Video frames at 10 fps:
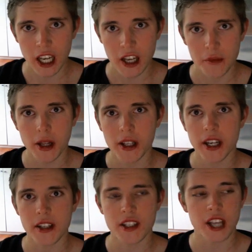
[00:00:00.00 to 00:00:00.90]
And Bill
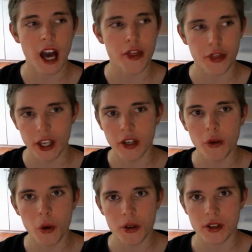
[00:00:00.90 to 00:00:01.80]
Gates, I think,
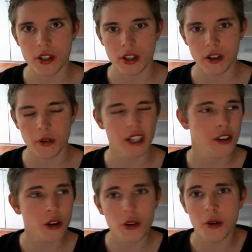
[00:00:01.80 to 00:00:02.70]
I don't
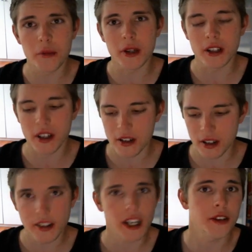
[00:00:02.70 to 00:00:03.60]
know how Bill Gates
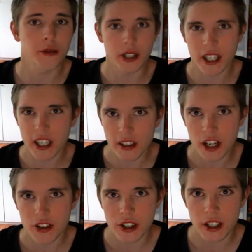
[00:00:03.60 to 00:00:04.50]
started. I don't really care,
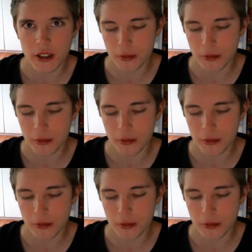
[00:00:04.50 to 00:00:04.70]
actually.